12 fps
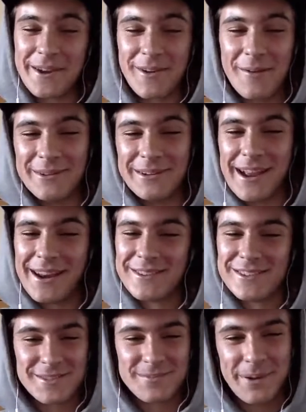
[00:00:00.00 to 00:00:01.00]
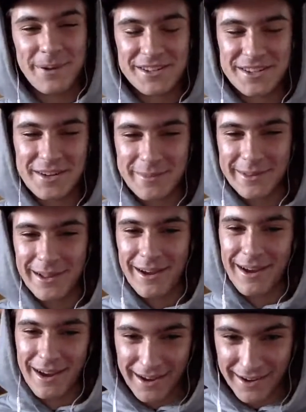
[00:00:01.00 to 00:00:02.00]
Almondetta was just punching him in the
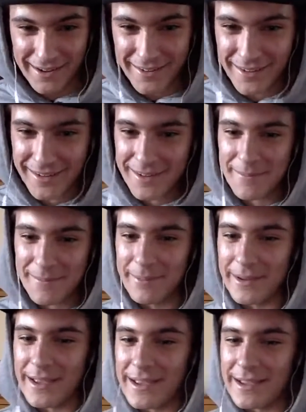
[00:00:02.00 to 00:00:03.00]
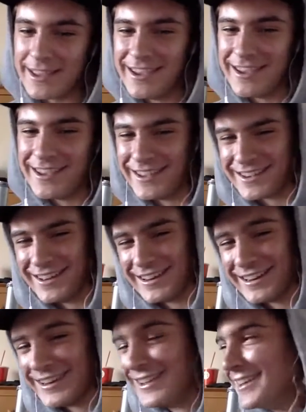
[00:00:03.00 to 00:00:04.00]
eye. But he
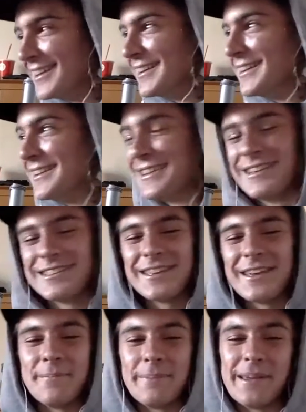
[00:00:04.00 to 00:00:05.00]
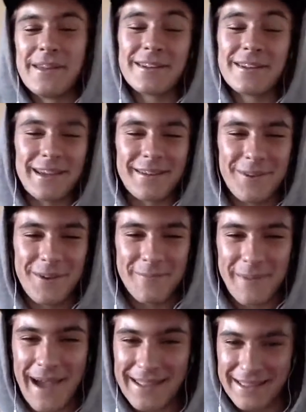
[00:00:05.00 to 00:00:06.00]
couldn't. He said Peter like felt
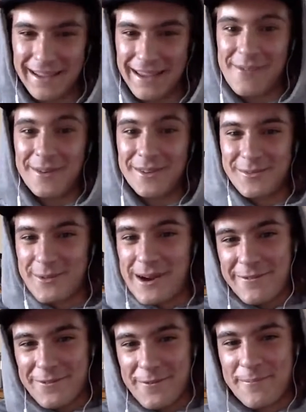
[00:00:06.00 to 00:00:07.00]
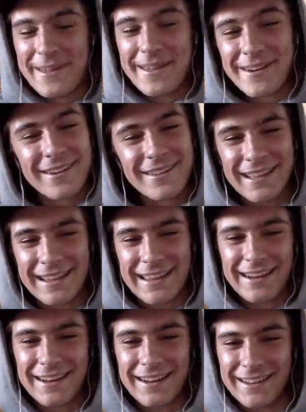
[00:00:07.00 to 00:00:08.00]
bad. Like it was weird for Peter. Like he
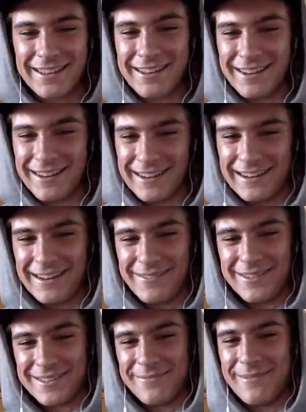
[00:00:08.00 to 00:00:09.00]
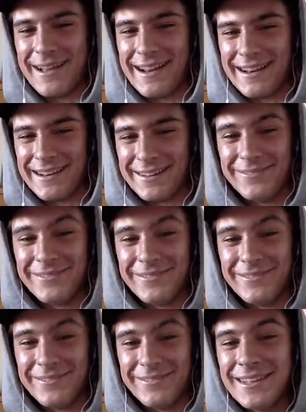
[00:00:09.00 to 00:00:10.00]
wasn't mad at him.
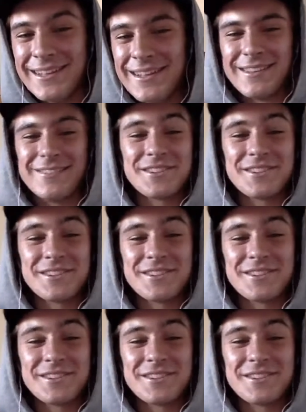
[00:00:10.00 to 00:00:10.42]
He was